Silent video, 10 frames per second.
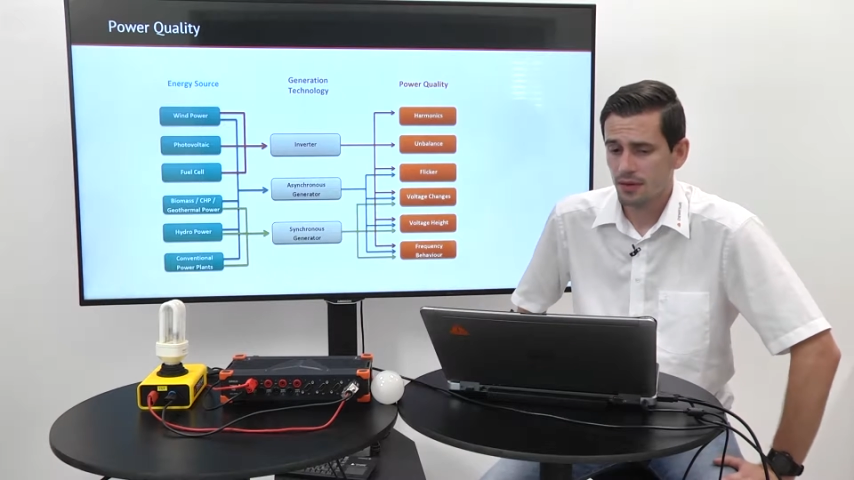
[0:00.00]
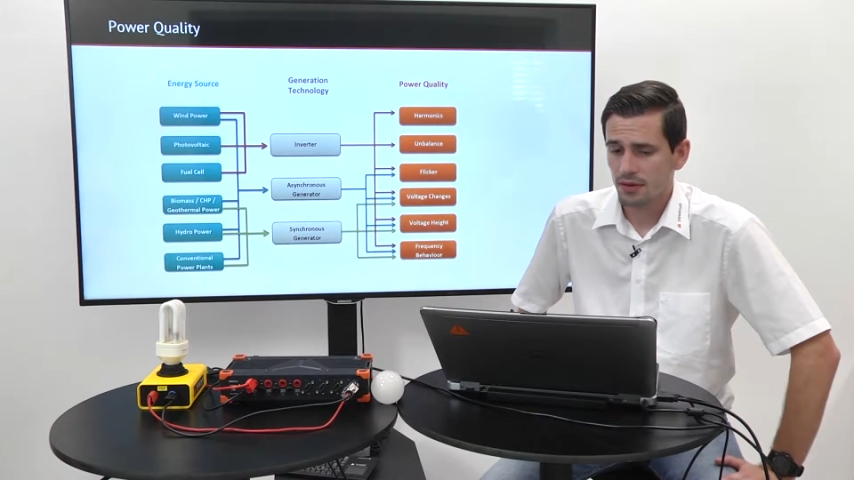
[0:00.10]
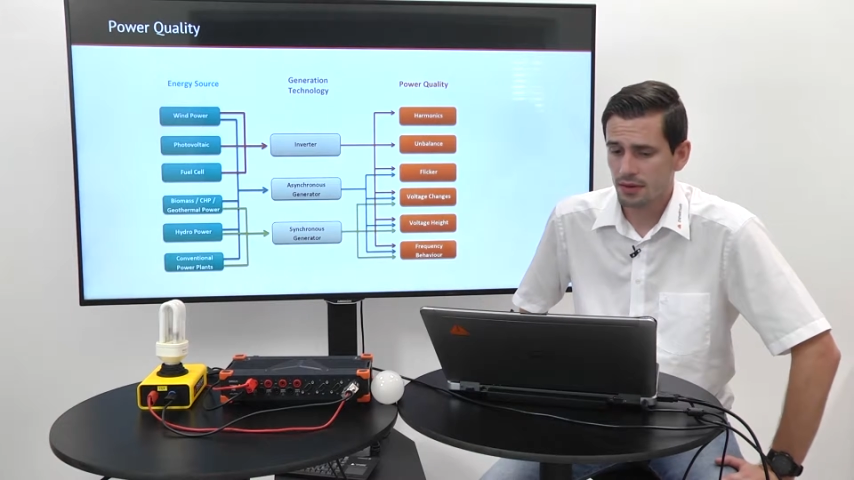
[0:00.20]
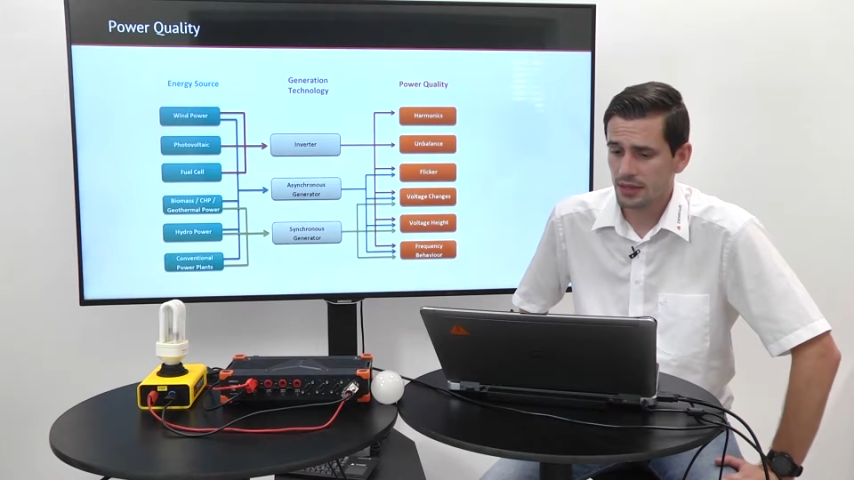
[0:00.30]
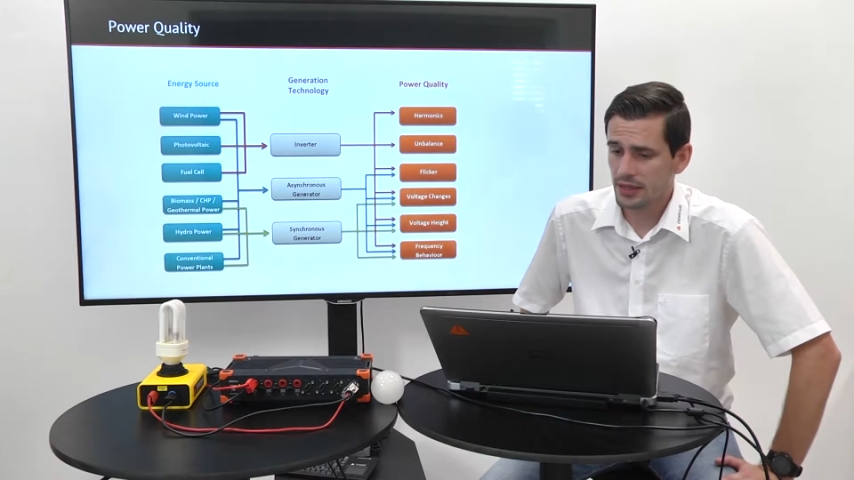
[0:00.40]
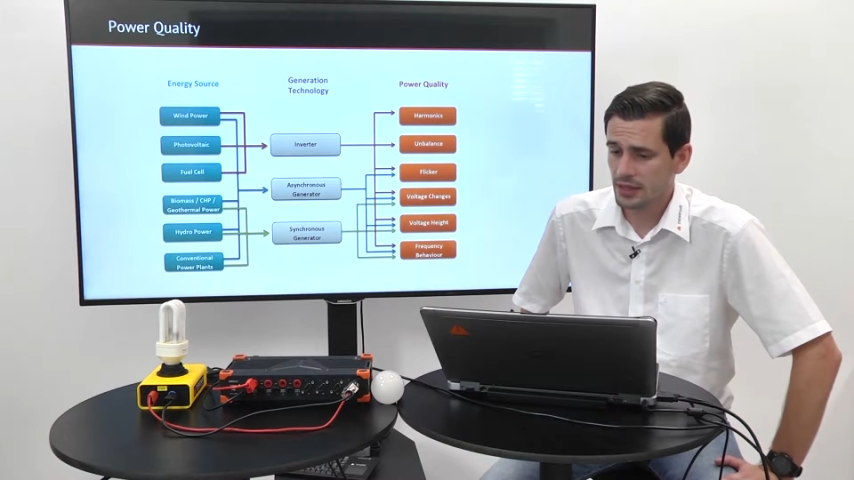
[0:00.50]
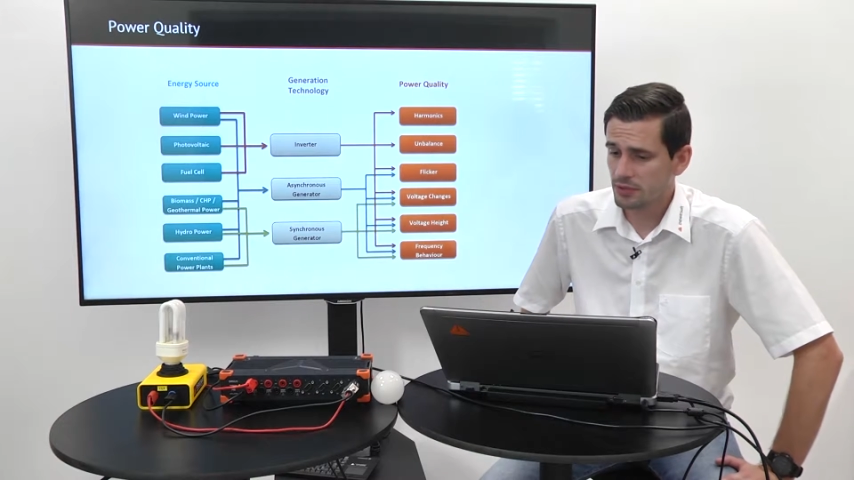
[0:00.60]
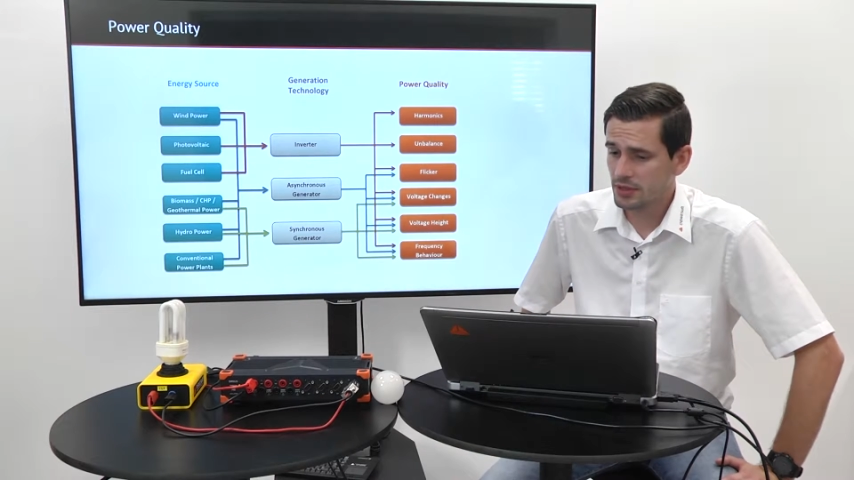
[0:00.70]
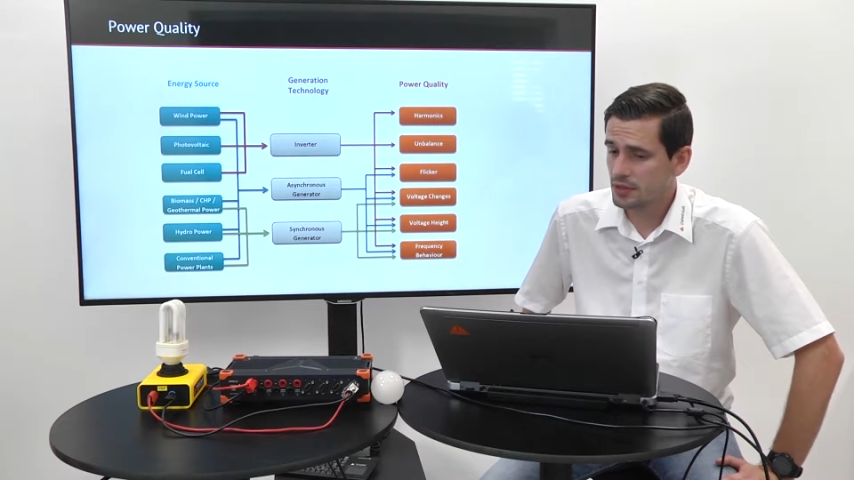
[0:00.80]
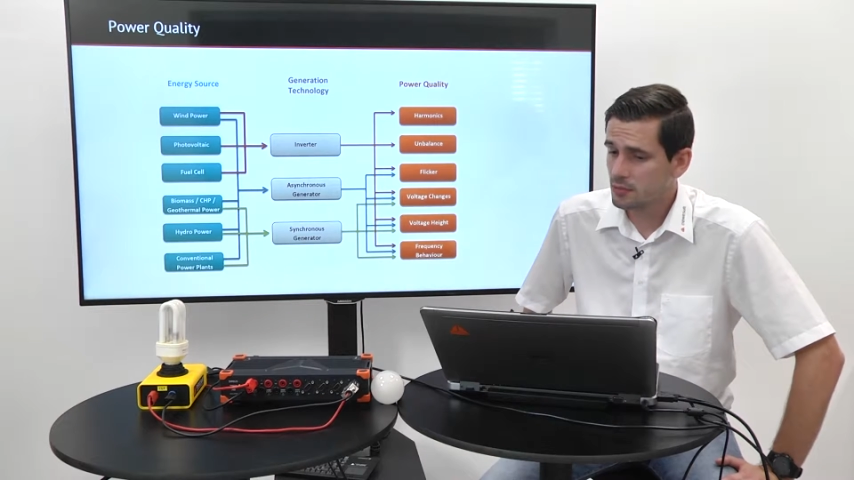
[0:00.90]
the
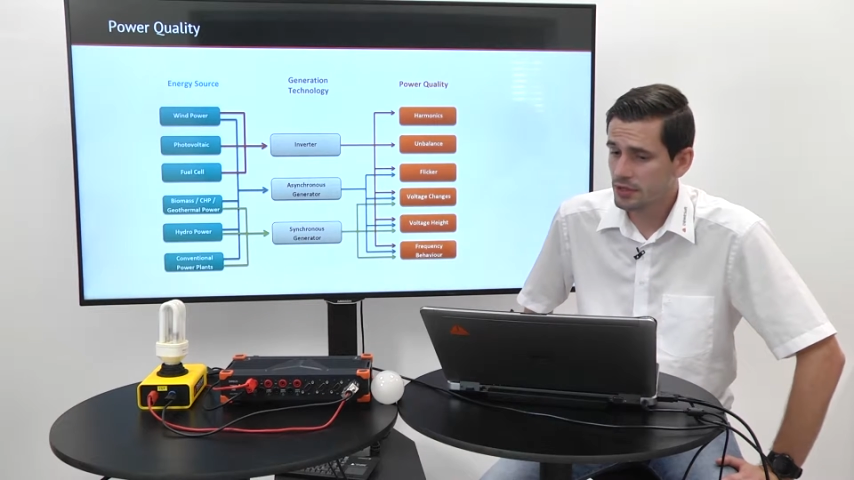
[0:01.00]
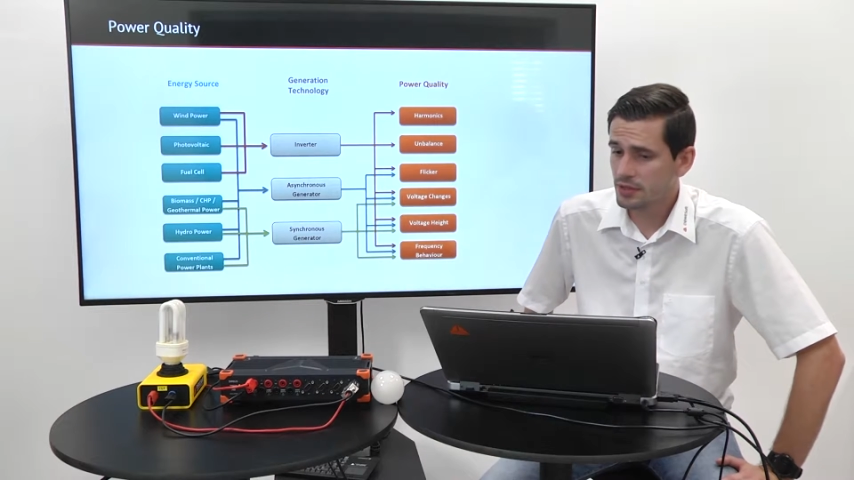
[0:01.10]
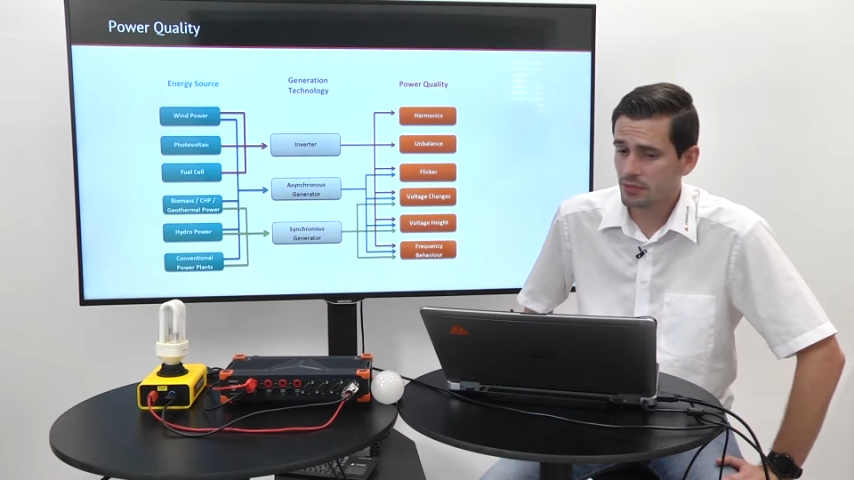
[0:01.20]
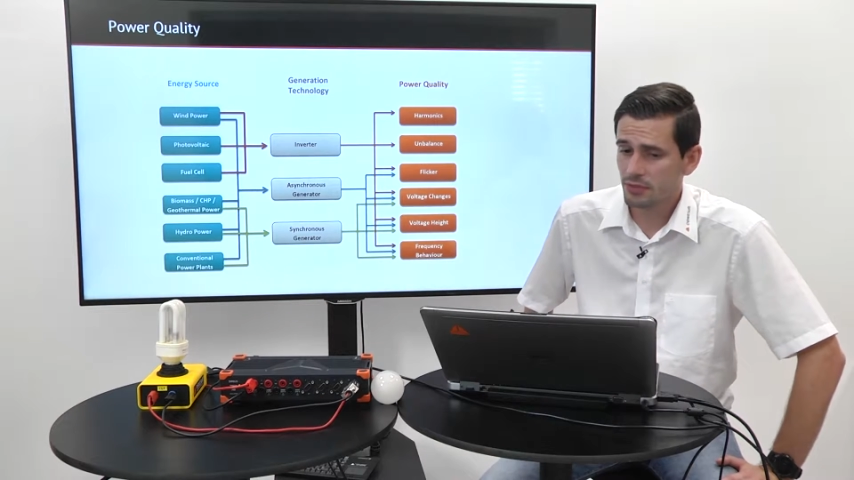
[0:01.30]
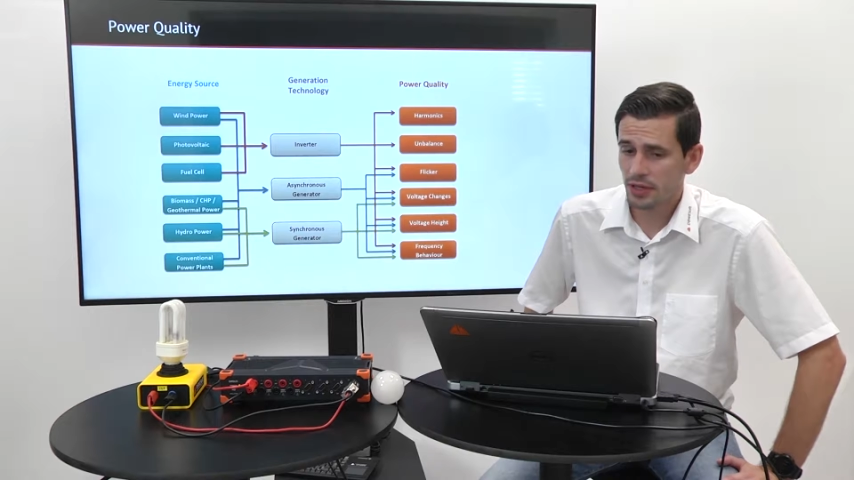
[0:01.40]
electrical grid,